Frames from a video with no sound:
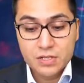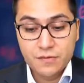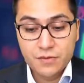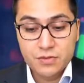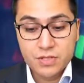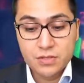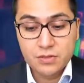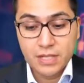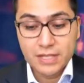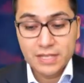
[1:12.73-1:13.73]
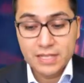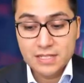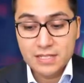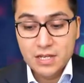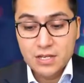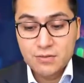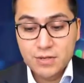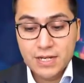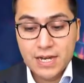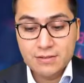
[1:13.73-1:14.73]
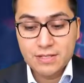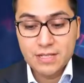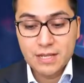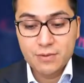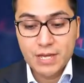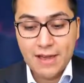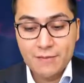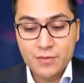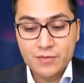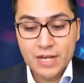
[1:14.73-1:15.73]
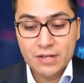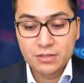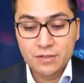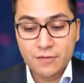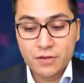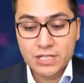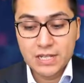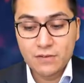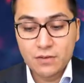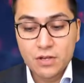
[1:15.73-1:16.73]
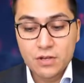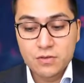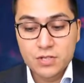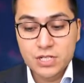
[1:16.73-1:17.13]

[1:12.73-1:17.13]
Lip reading: So if you use a tool like this, you can now see that we have moved down to the first level,